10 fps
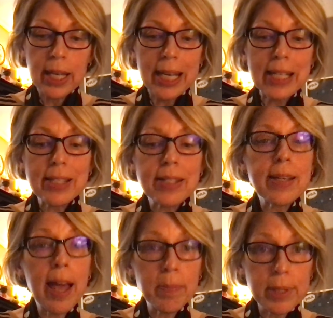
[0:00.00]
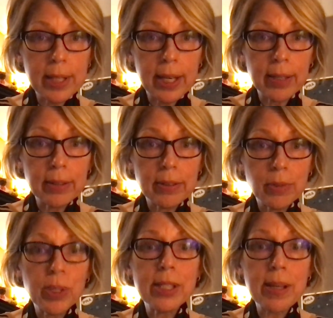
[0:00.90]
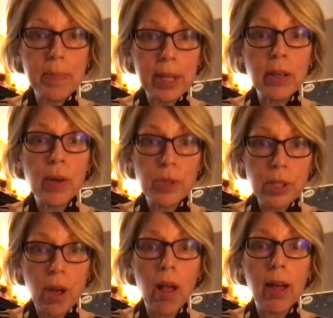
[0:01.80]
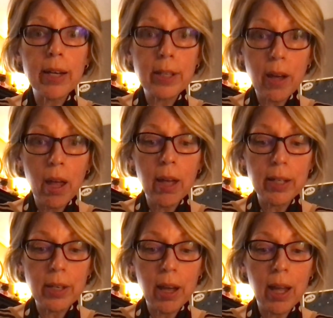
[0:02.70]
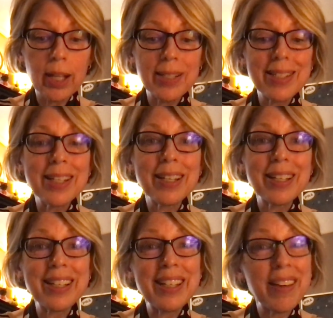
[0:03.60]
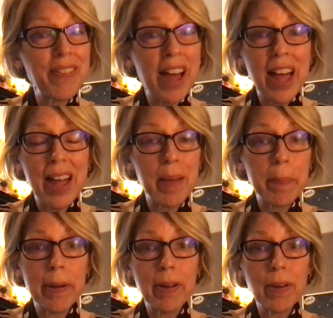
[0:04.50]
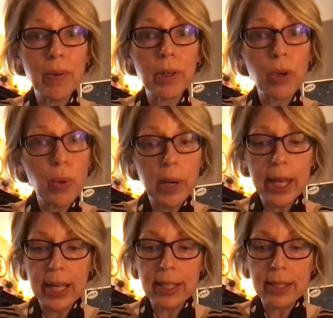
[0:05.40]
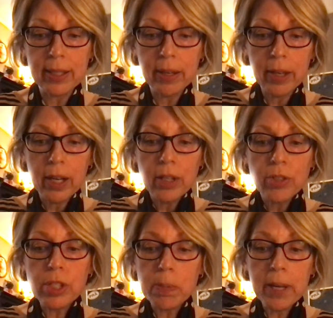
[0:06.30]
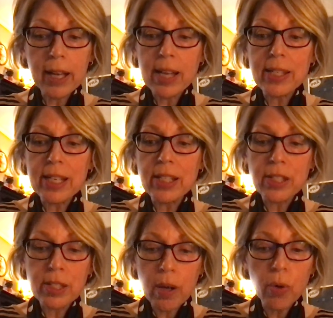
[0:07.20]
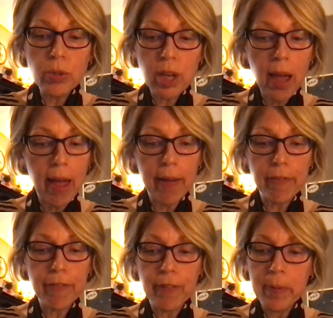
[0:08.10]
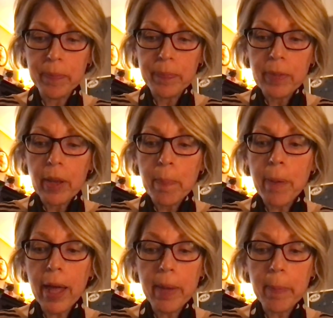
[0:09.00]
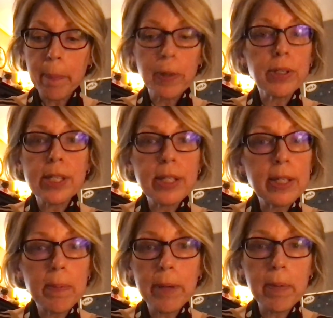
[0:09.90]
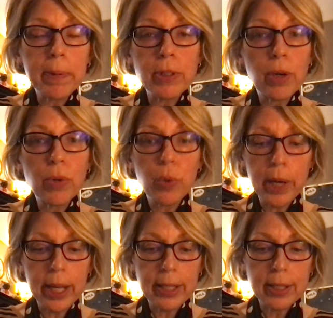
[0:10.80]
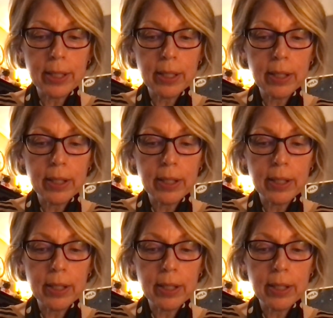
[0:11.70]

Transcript: it's tempting when something goes on and on and on to give up or quit just because it's so tough. But persistent people don't quit.